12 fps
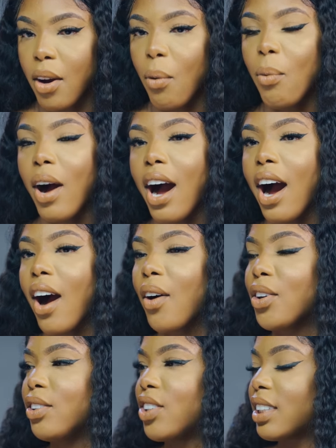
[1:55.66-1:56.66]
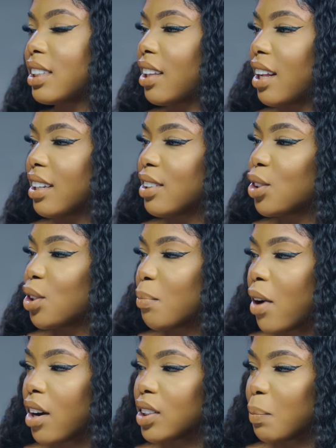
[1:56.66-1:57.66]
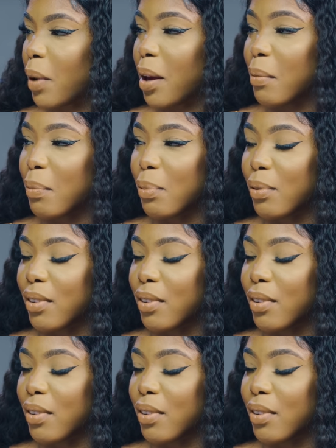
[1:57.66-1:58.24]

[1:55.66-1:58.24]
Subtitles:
Wow, you just done too much, babe.